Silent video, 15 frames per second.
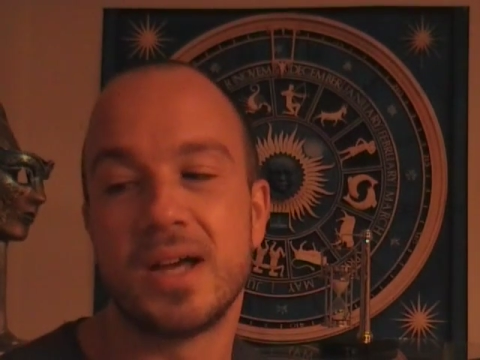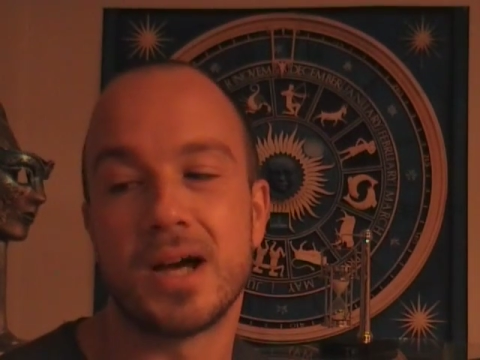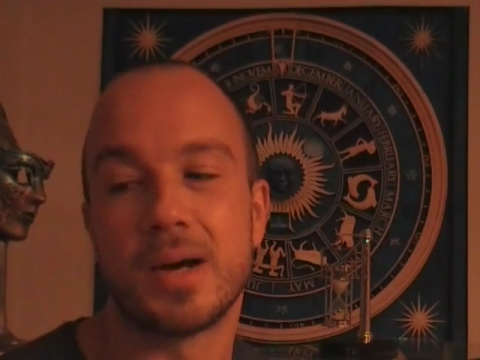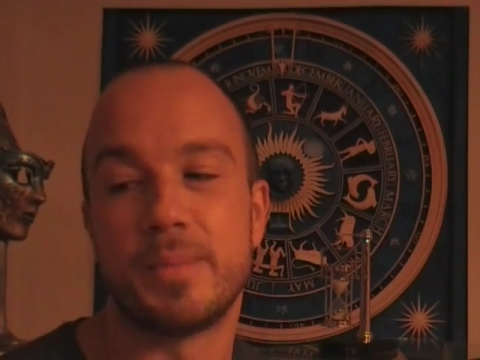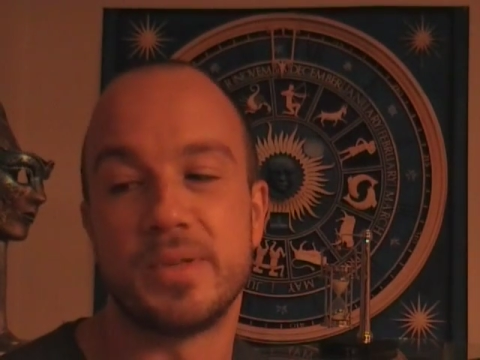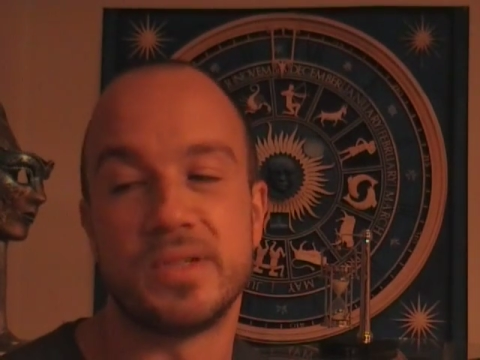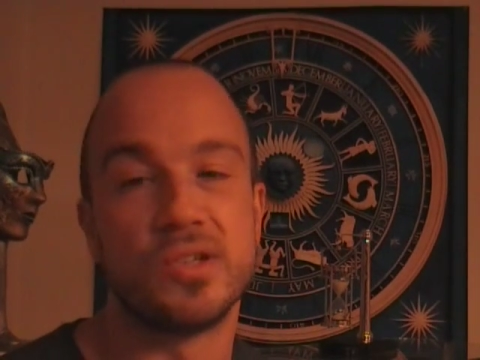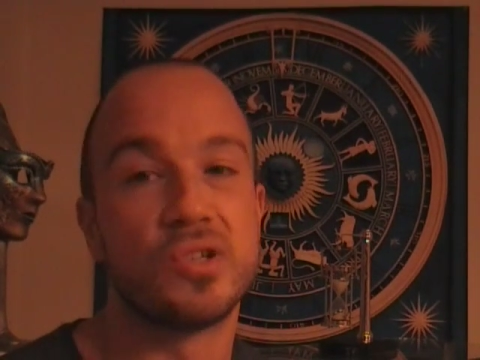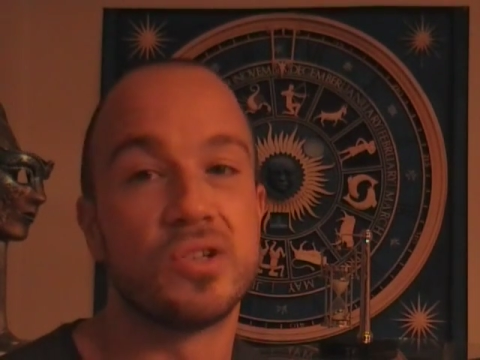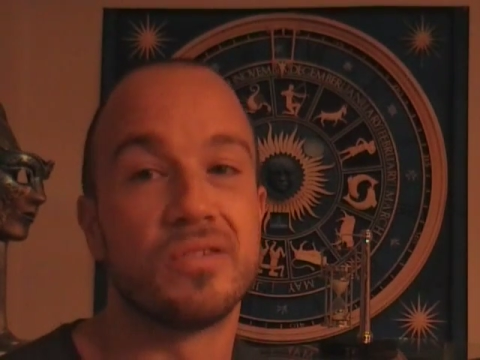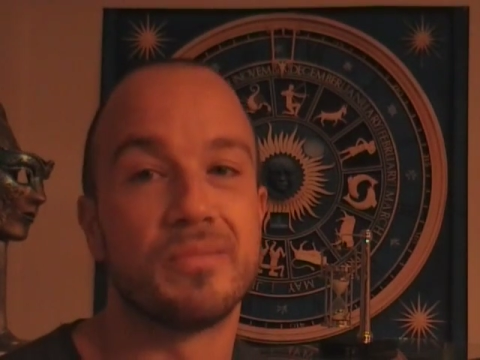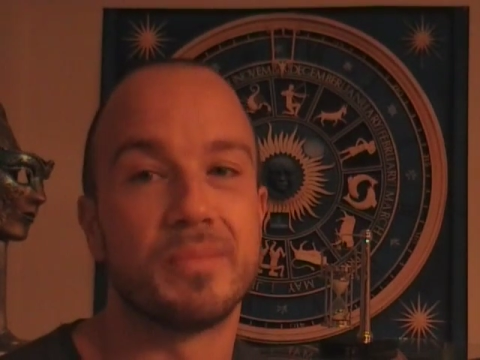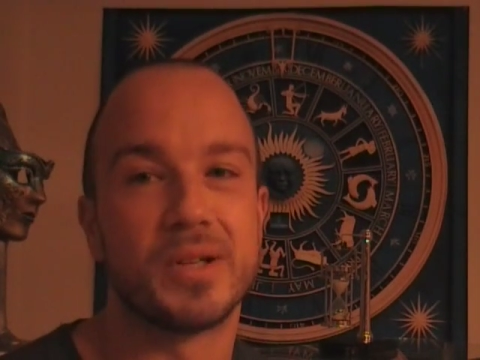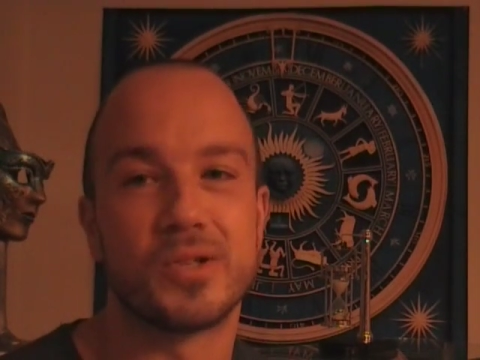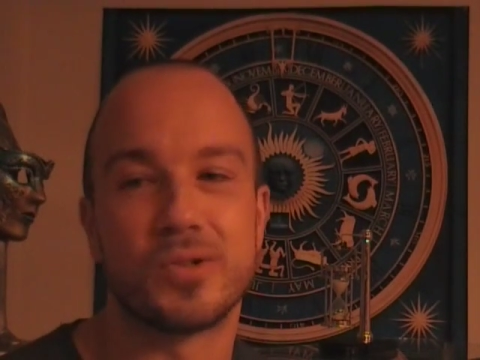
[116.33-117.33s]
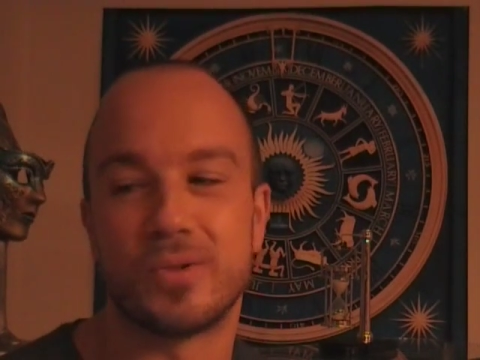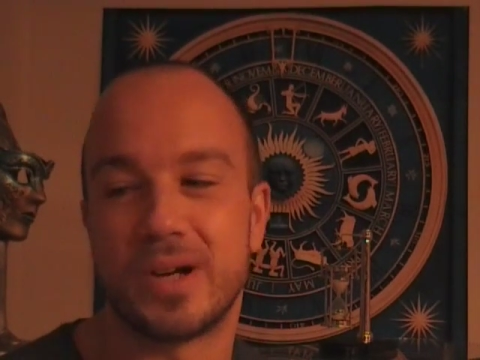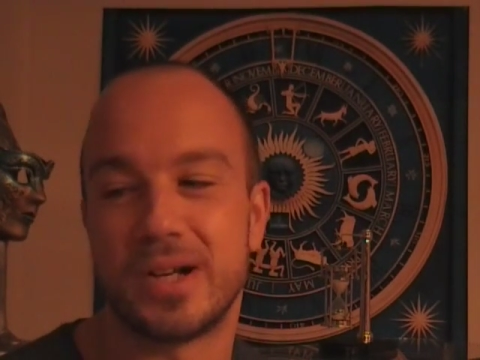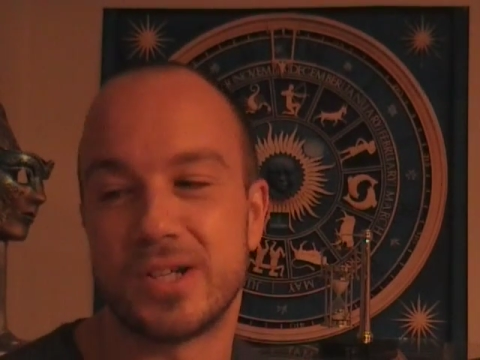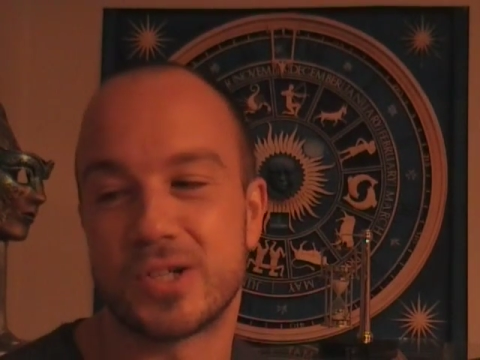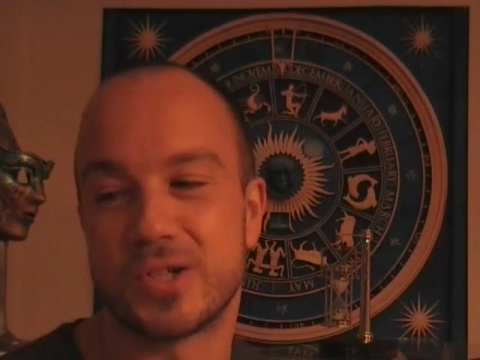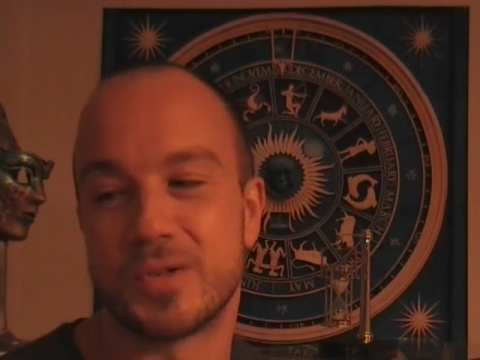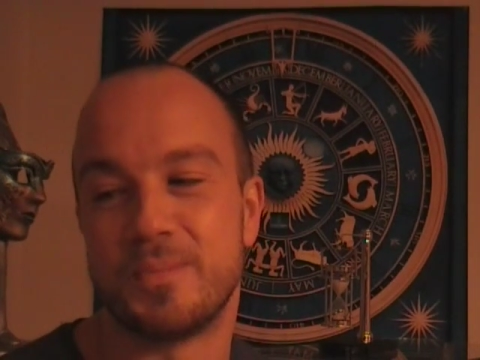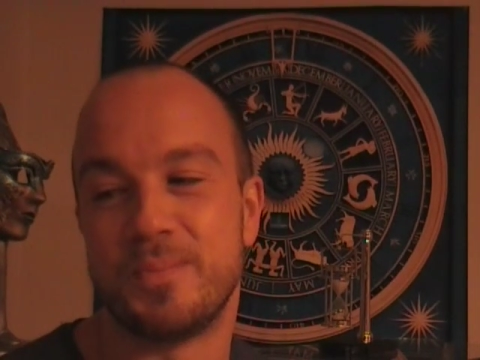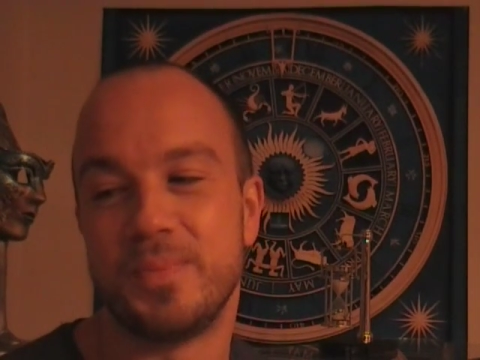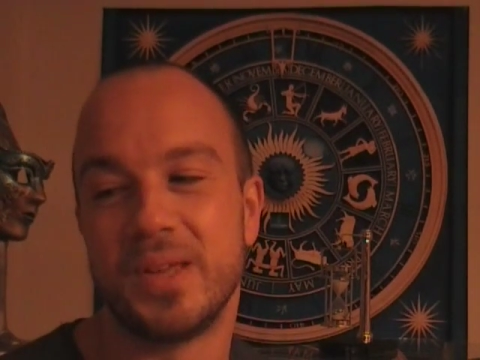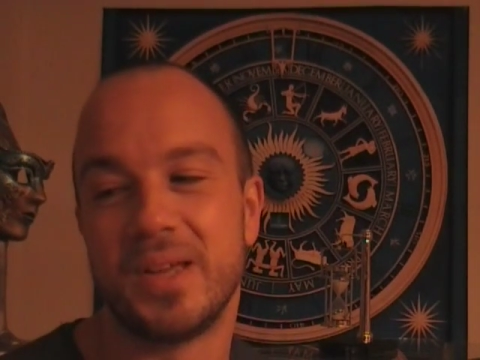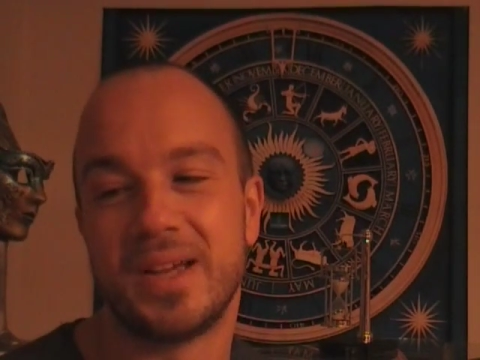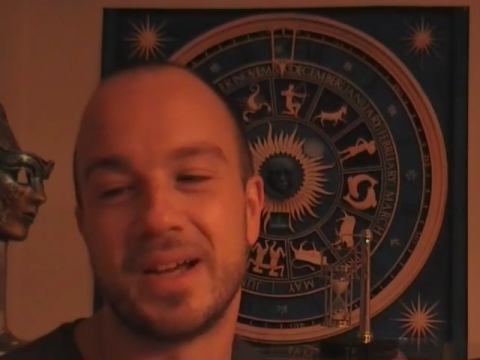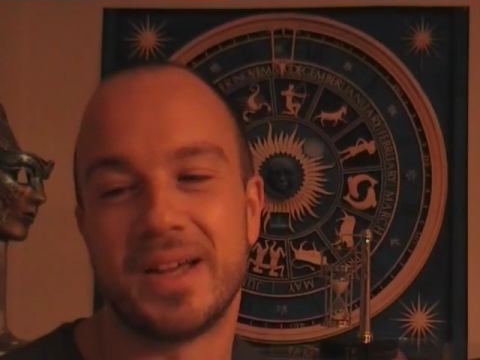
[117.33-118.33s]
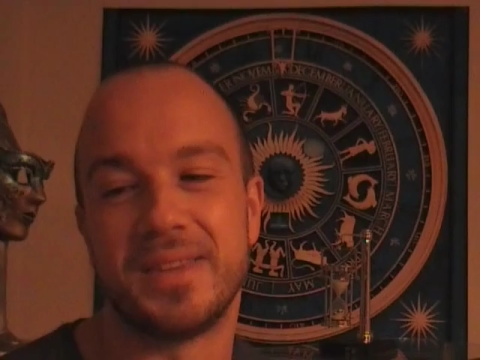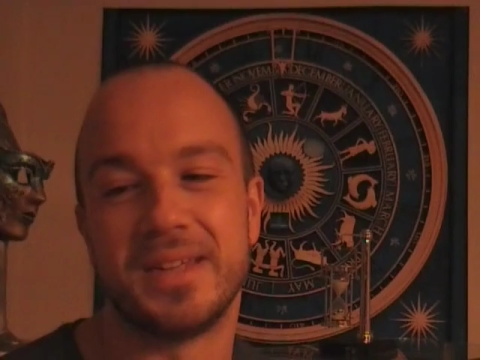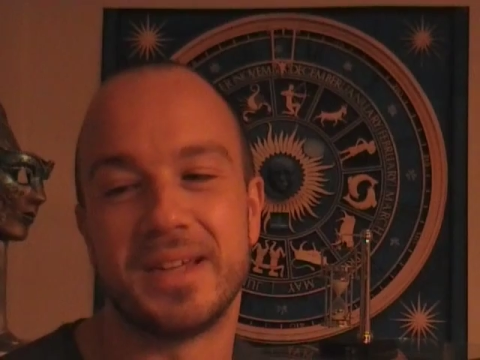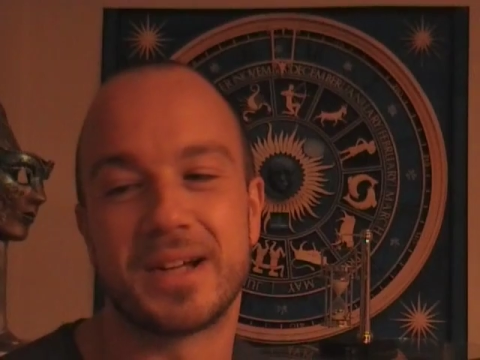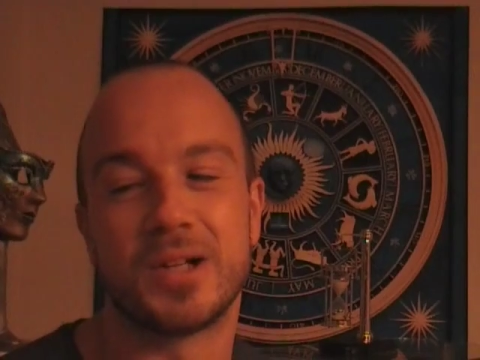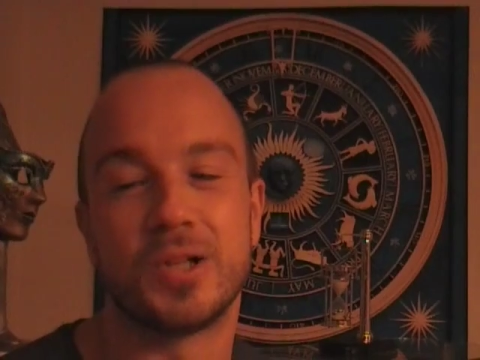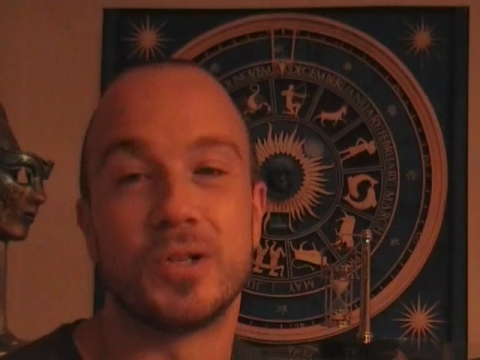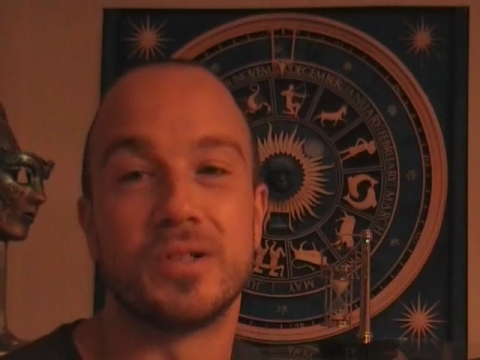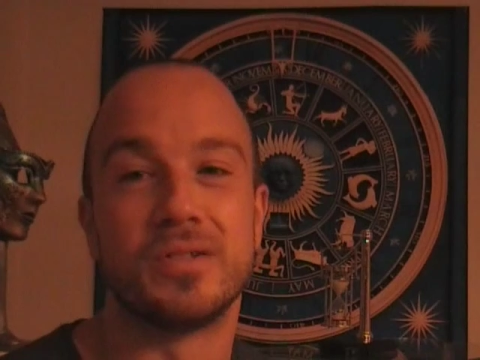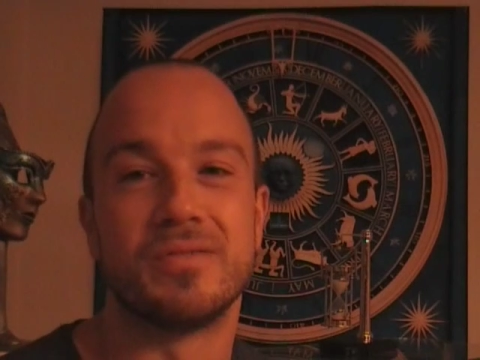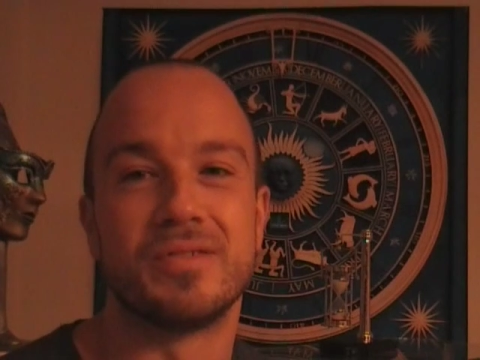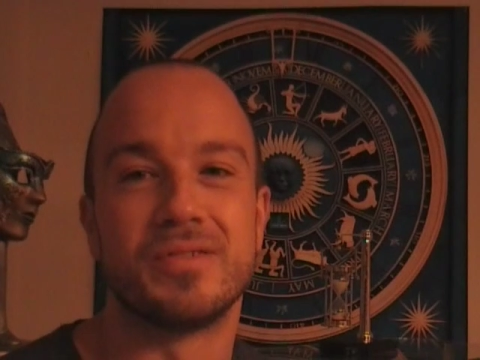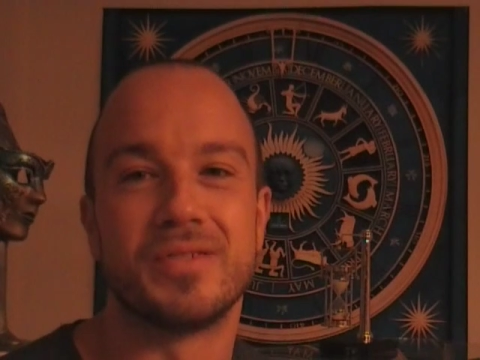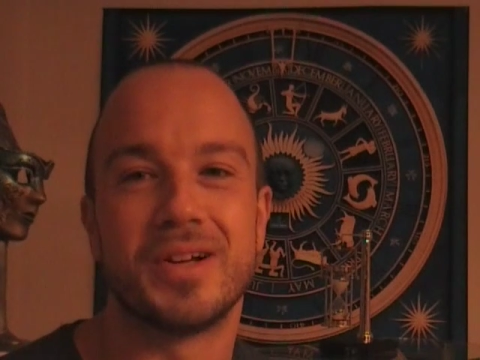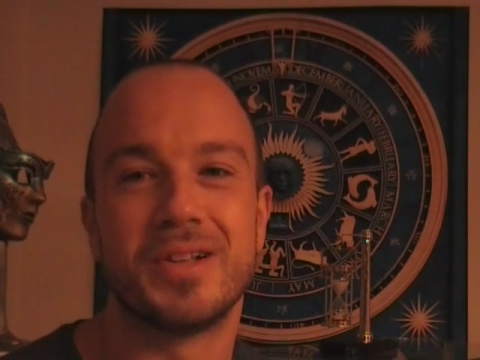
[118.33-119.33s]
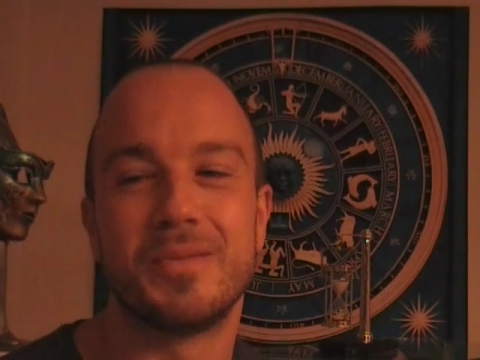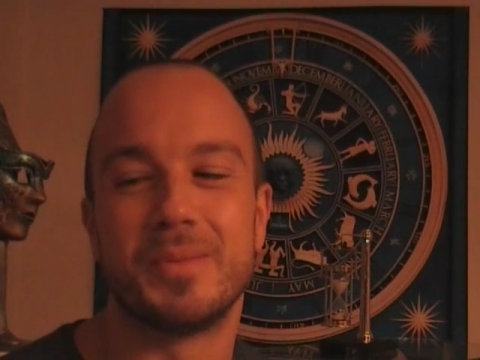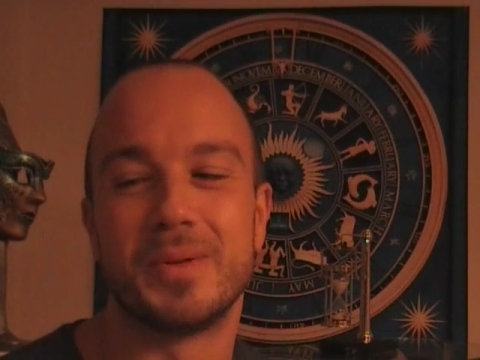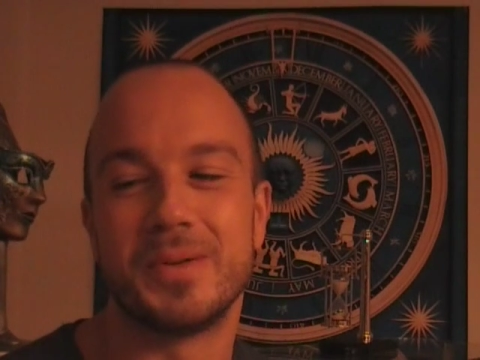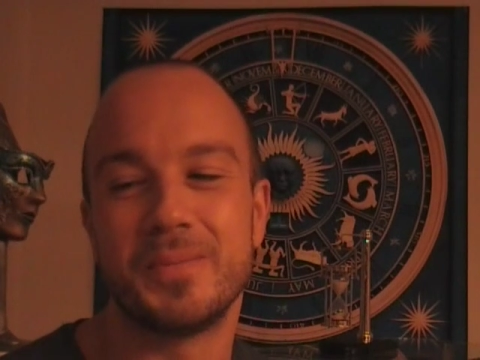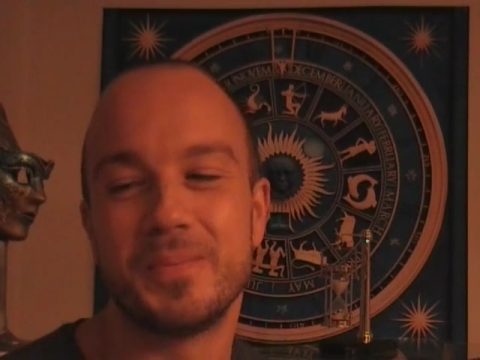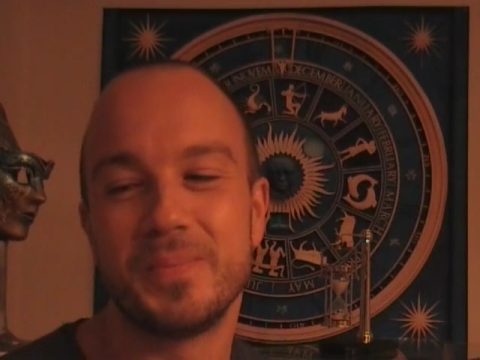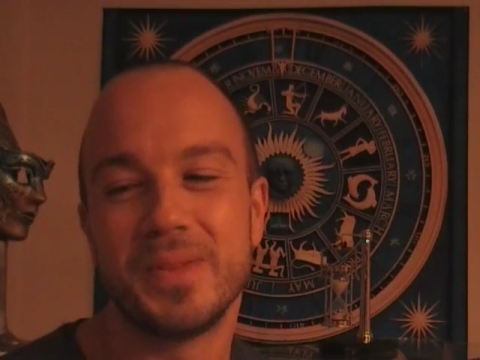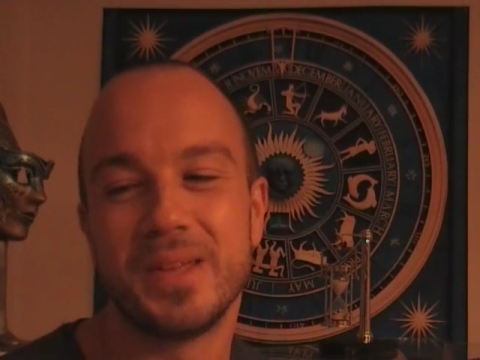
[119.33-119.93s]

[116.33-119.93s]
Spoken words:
a position of maturation and the echelon of development,